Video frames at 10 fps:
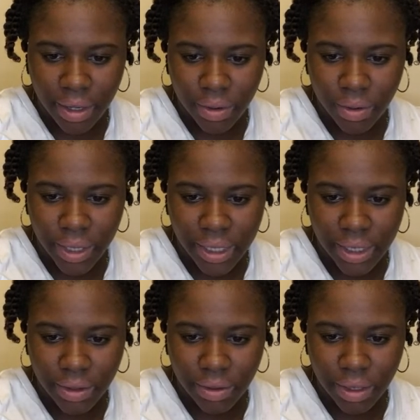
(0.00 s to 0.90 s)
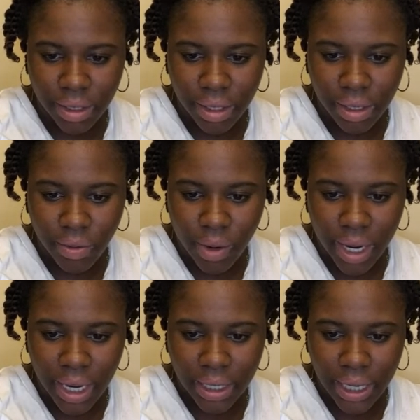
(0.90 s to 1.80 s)
Oh, that sound good.
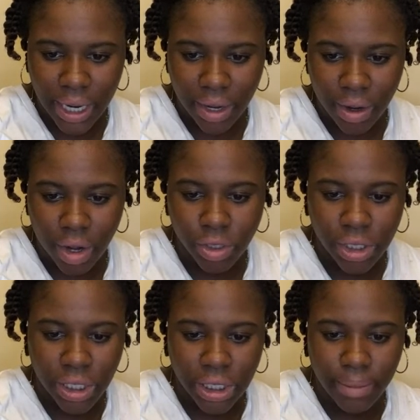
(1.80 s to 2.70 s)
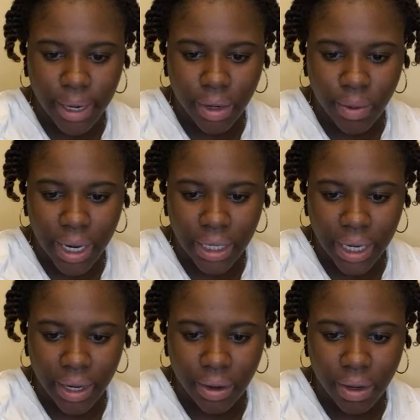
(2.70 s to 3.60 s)
Wind down. Oh, she said she about to wind
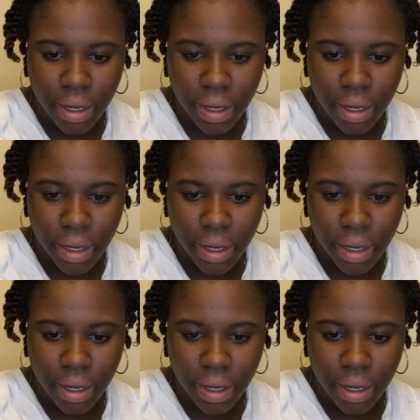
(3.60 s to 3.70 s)
down.